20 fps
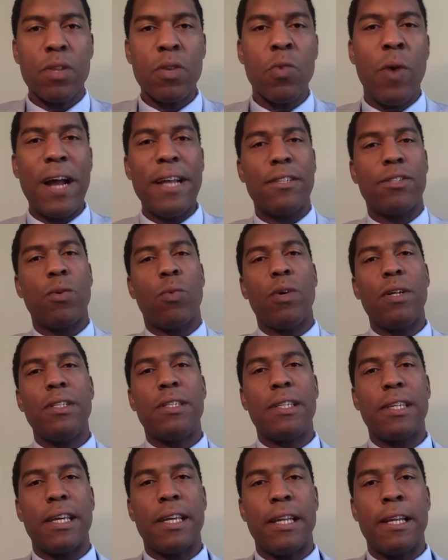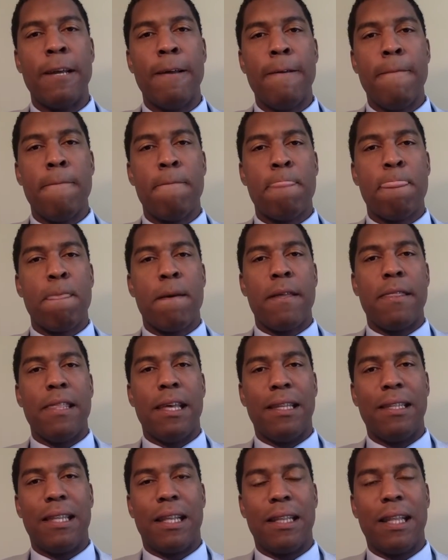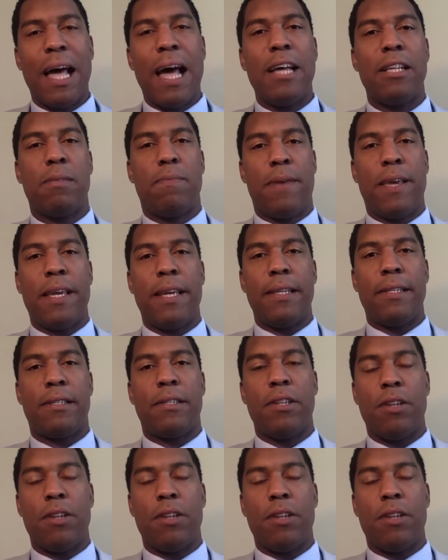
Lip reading: Right. So once again, the last piece,